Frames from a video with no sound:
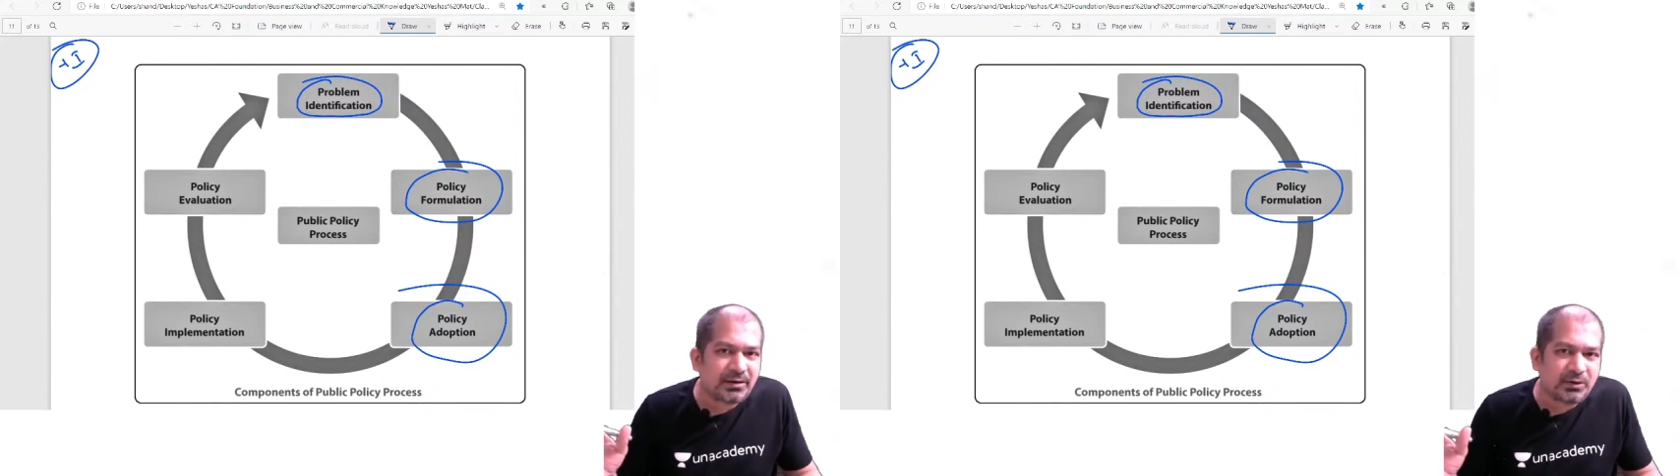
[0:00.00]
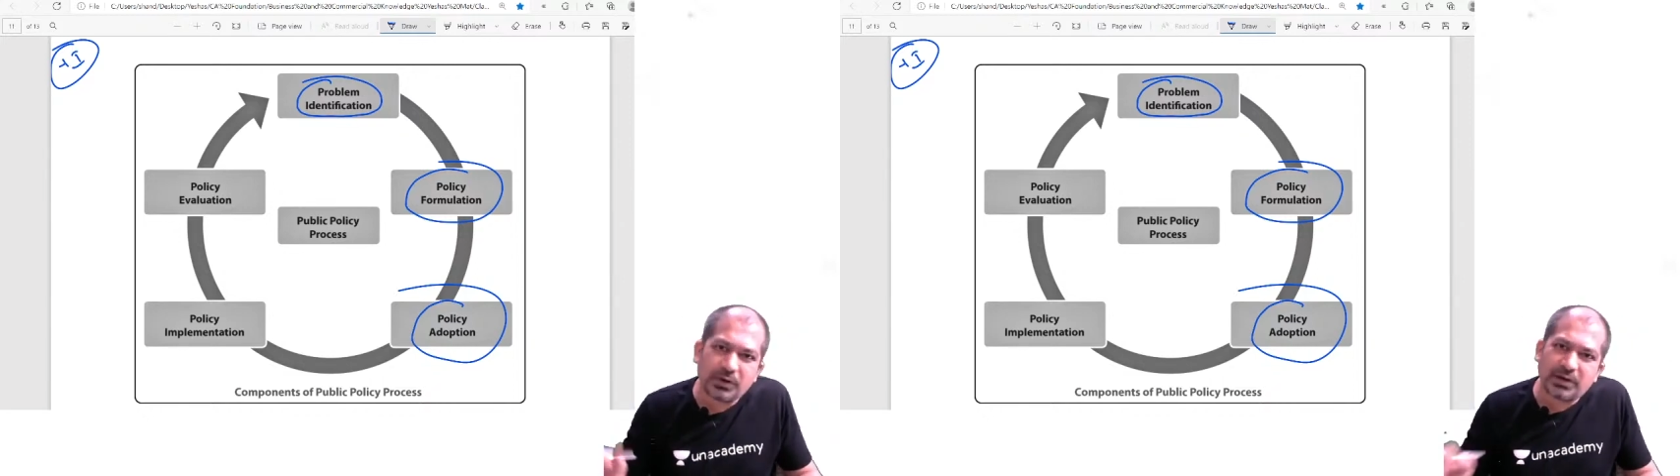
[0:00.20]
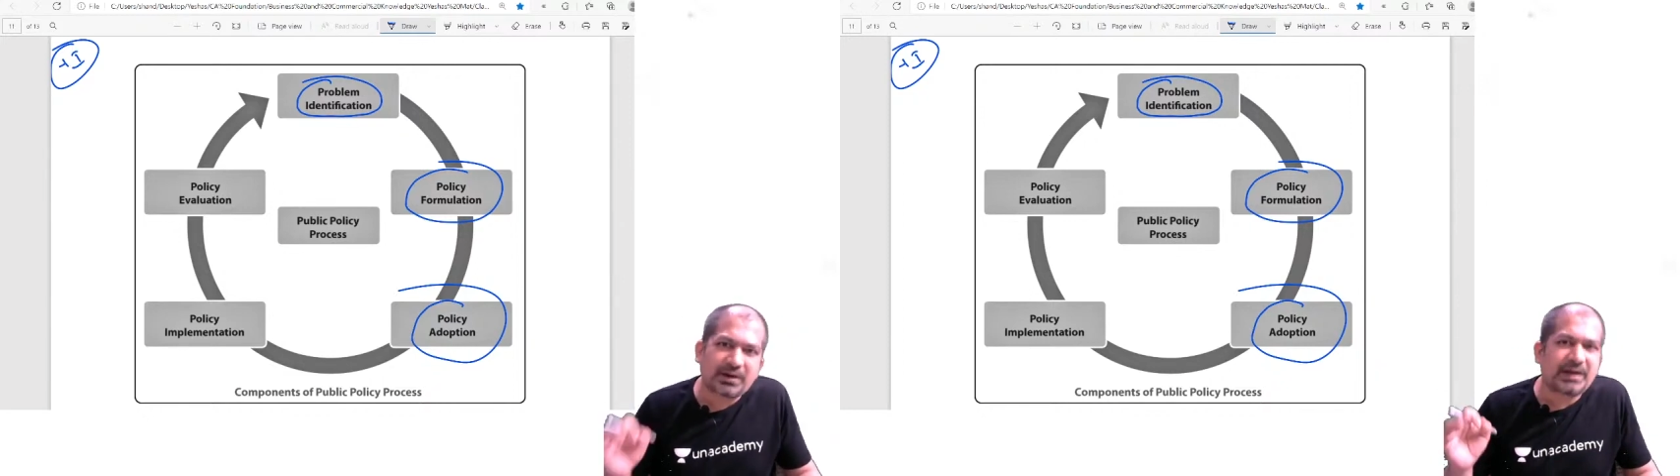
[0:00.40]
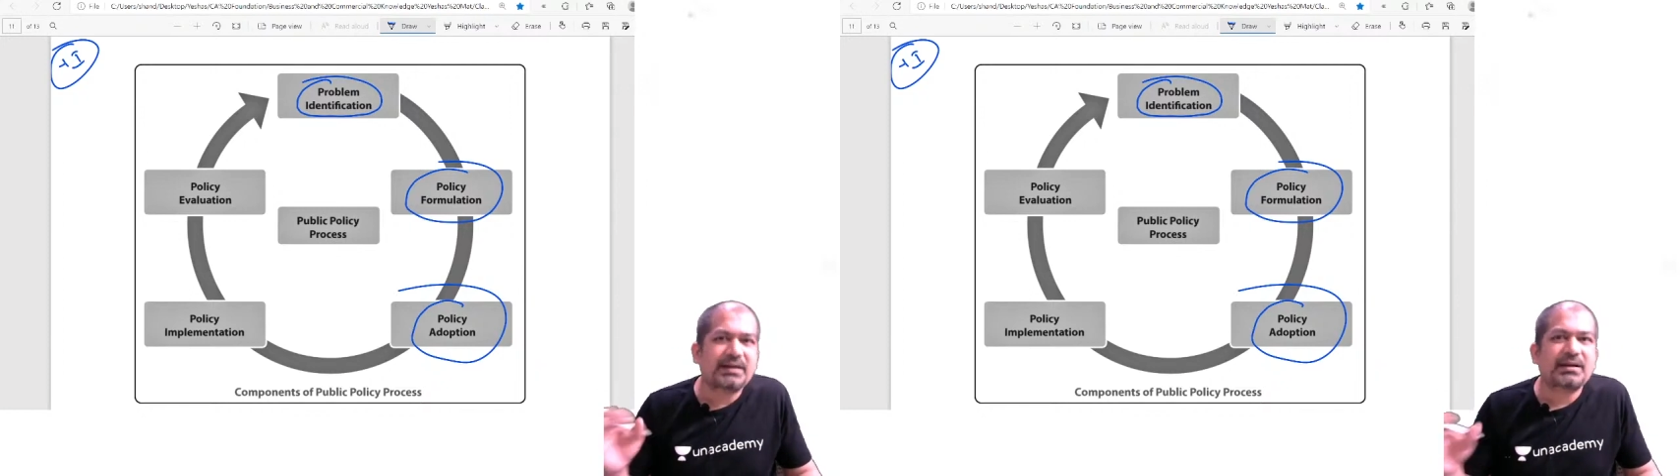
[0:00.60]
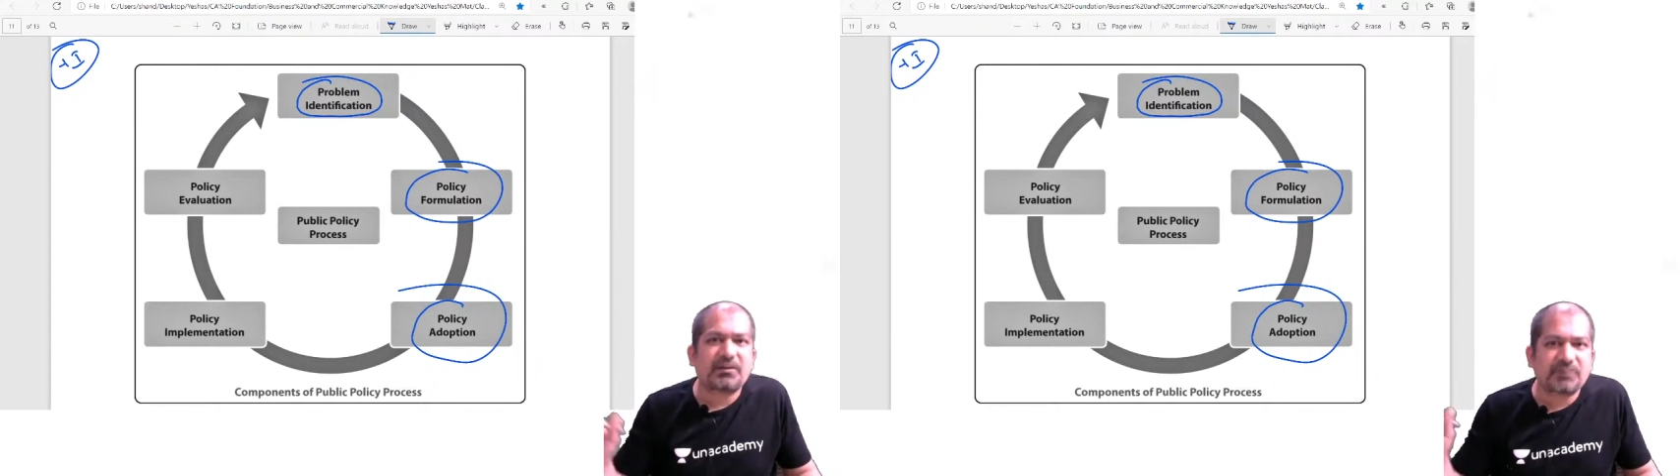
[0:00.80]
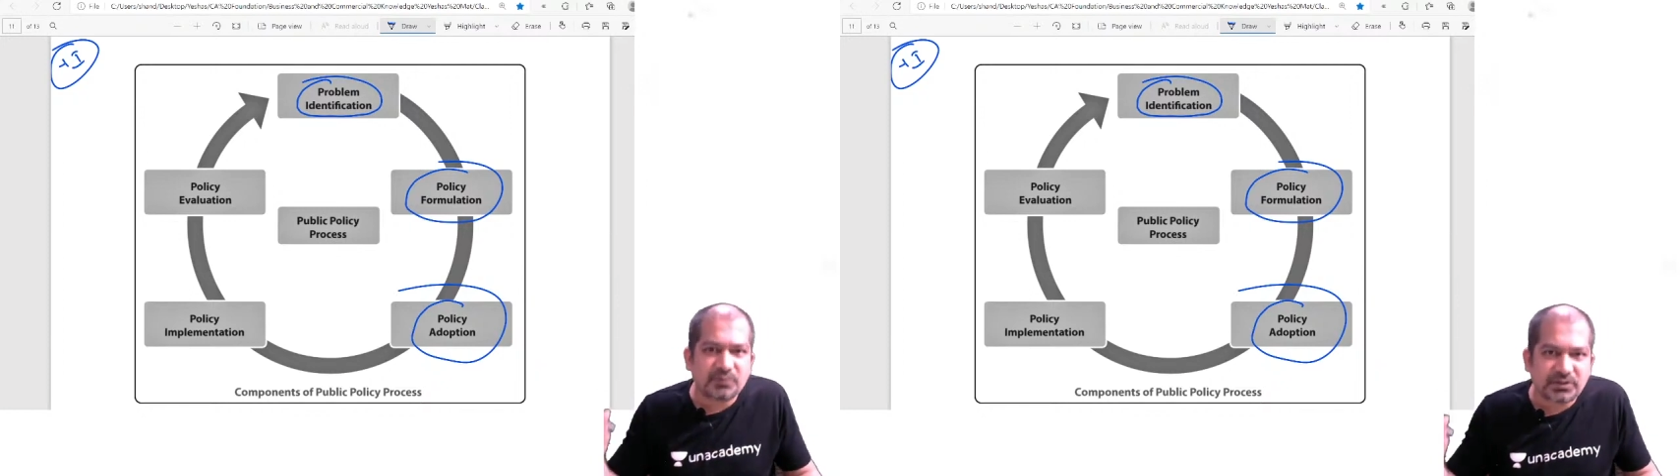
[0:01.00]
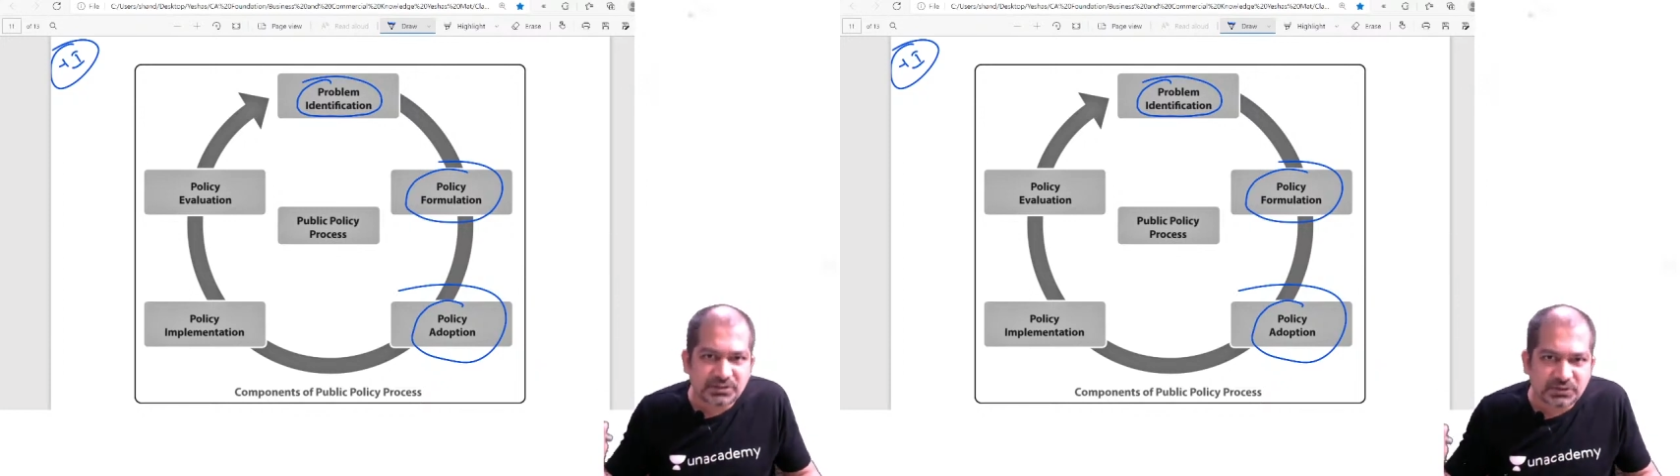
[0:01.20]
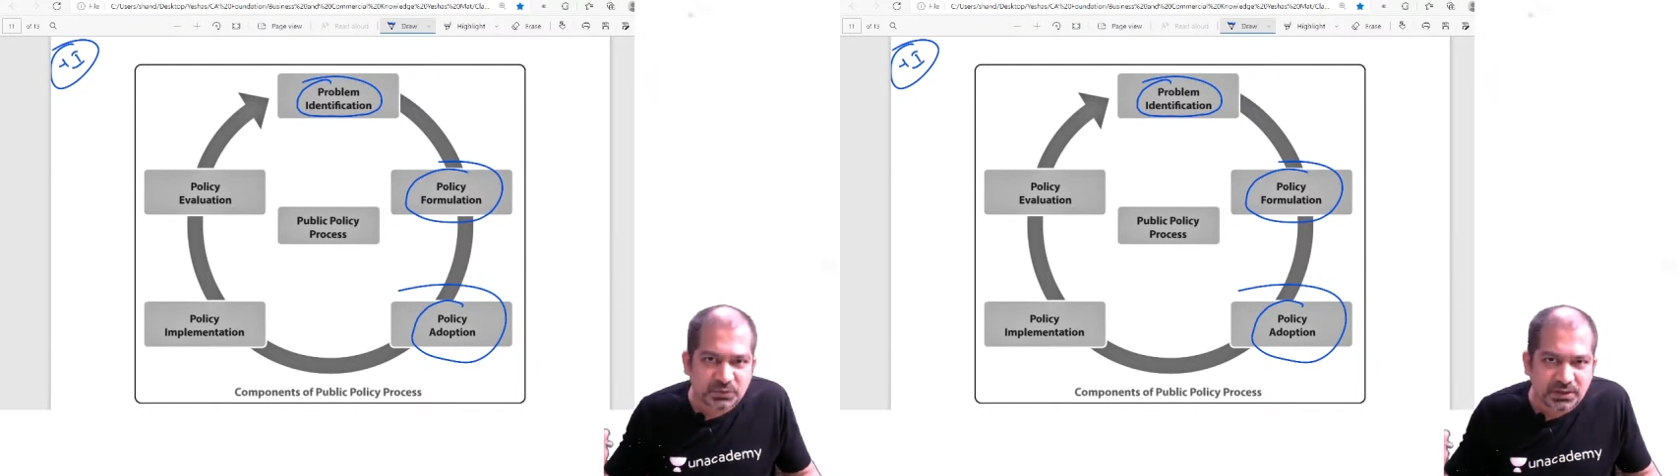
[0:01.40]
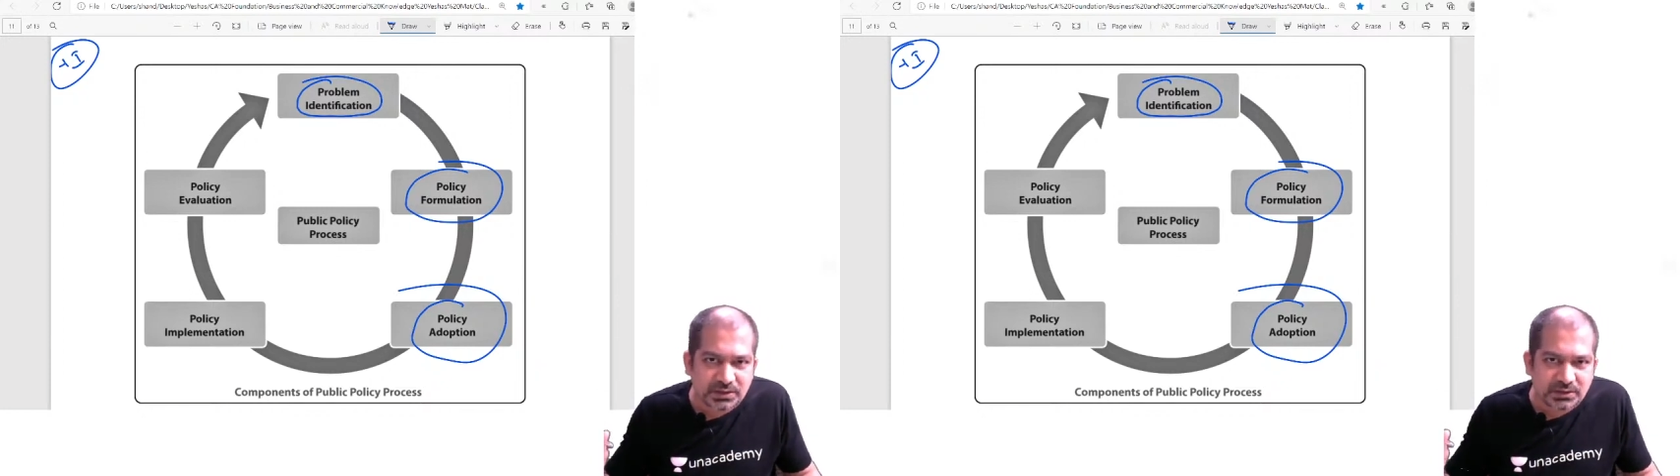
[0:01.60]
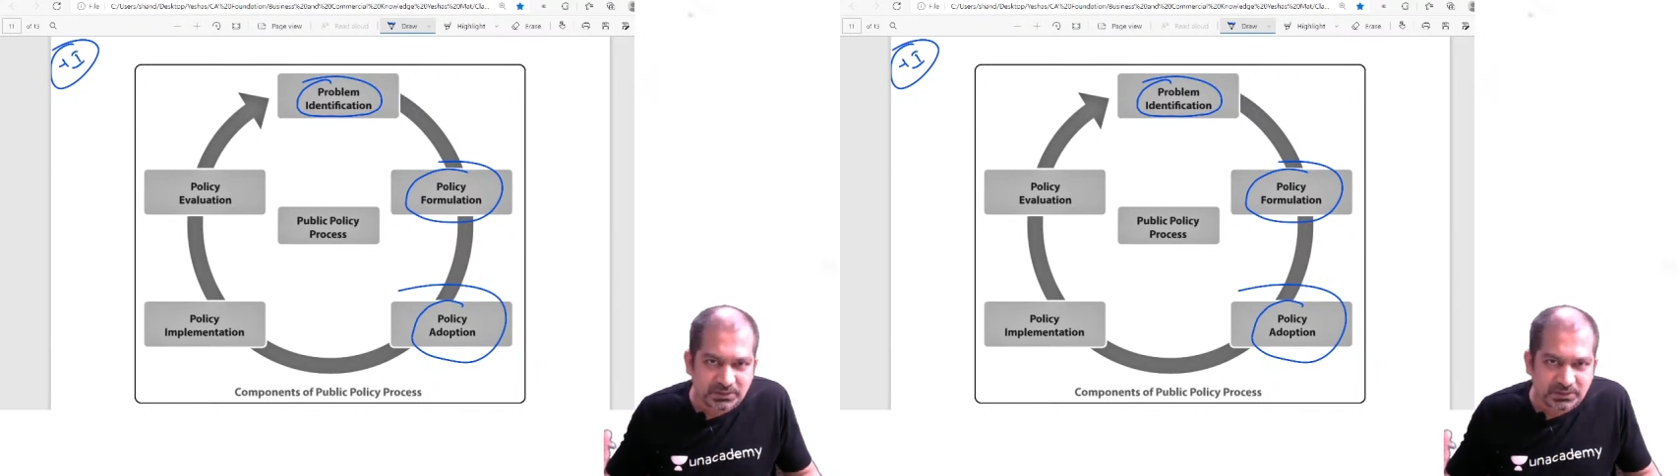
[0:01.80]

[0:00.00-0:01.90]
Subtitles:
you can write it afterwards as well.